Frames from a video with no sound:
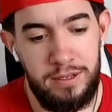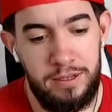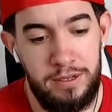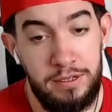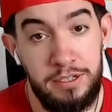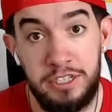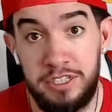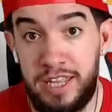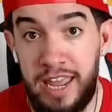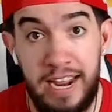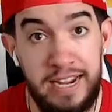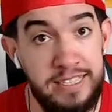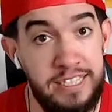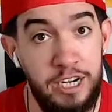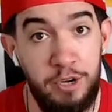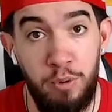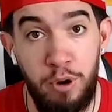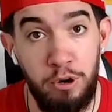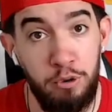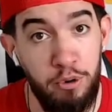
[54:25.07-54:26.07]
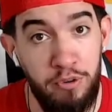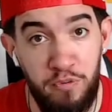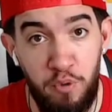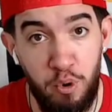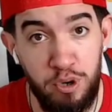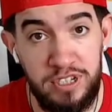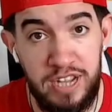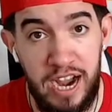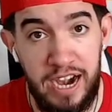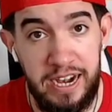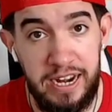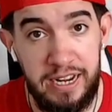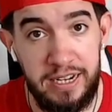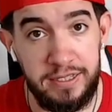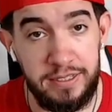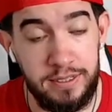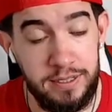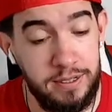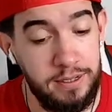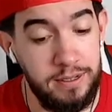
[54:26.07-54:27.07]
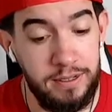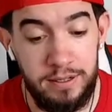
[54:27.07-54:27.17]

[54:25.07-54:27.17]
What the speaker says: Does KC run with 4 tight ends?